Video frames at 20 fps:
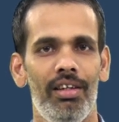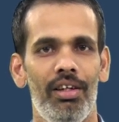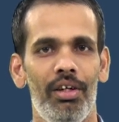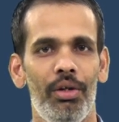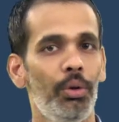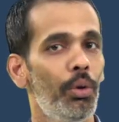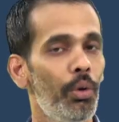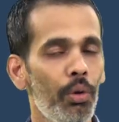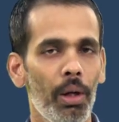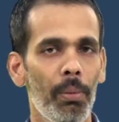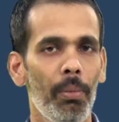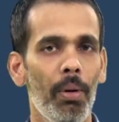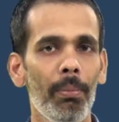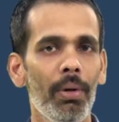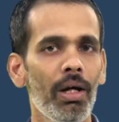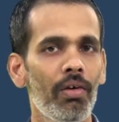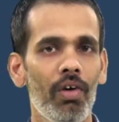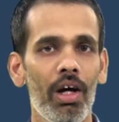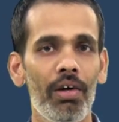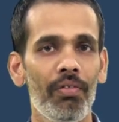Do you
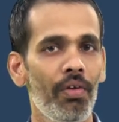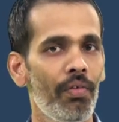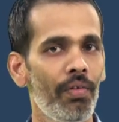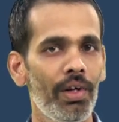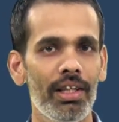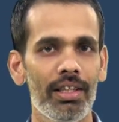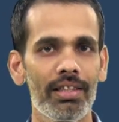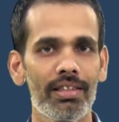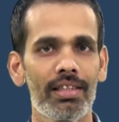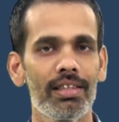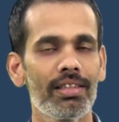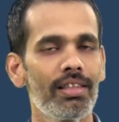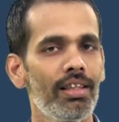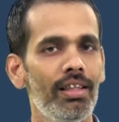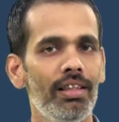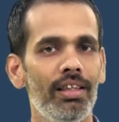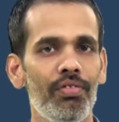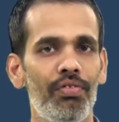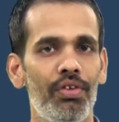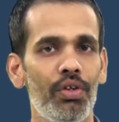remember what we were discussing
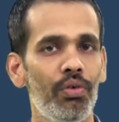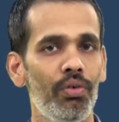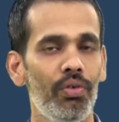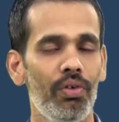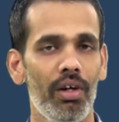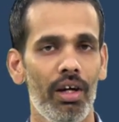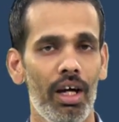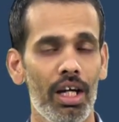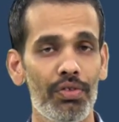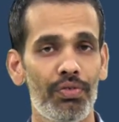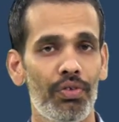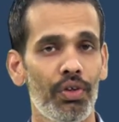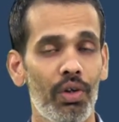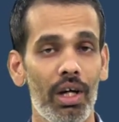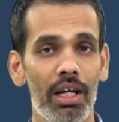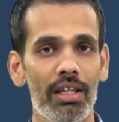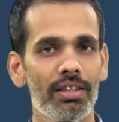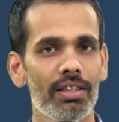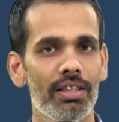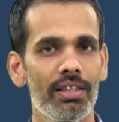in the few last few
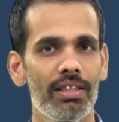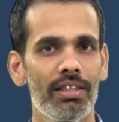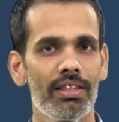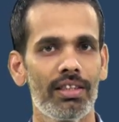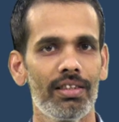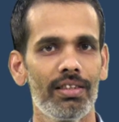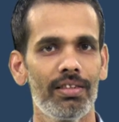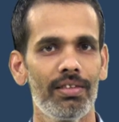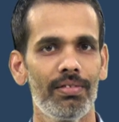classes?